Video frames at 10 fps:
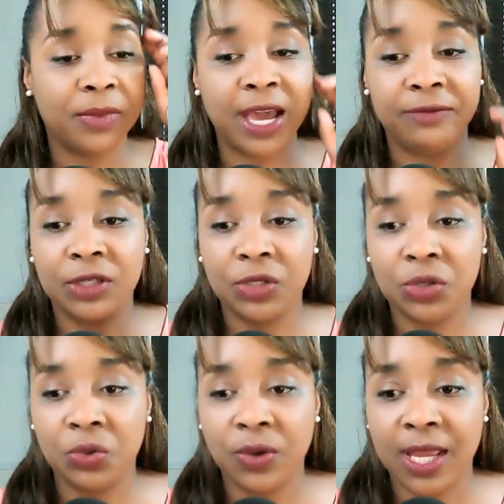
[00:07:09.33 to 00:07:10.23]
I have to
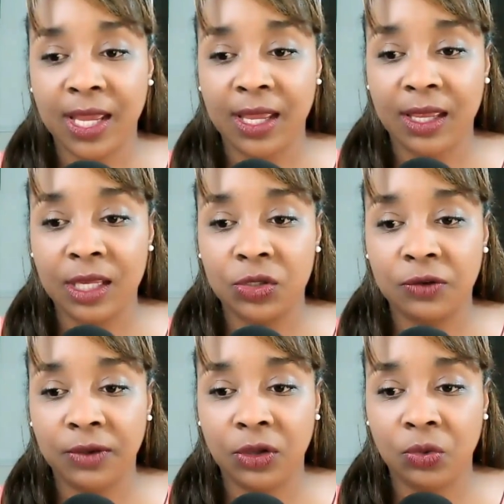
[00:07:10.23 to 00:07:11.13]
do a
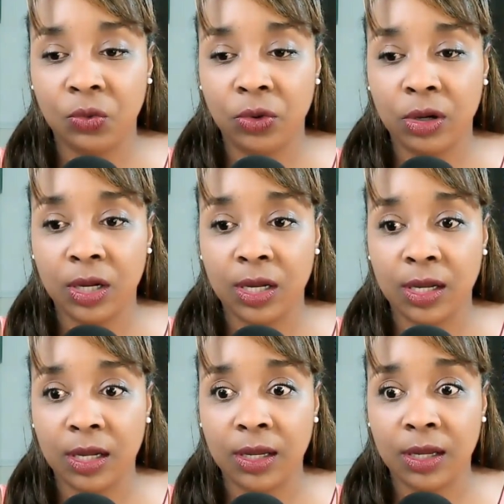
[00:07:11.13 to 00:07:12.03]
interview
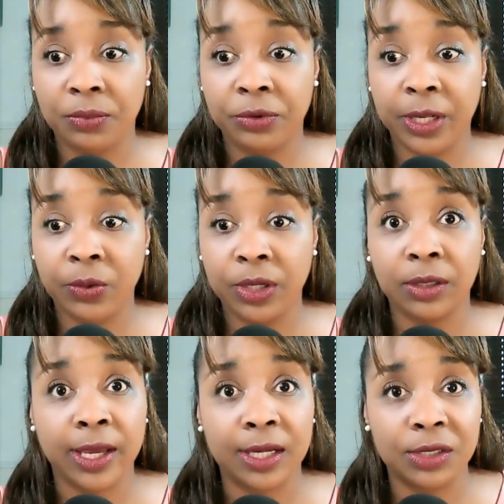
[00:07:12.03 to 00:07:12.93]
uh, pretty
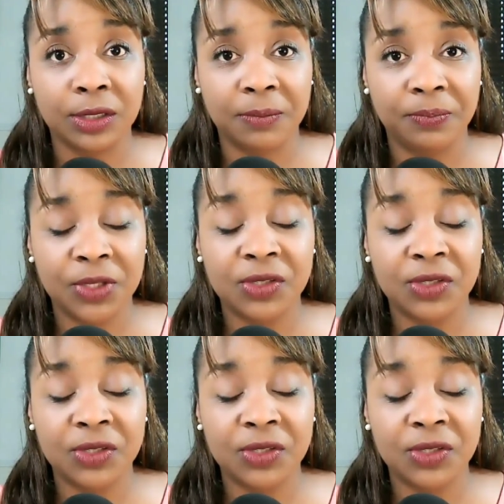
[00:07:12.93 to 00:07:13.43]
quickly, actually.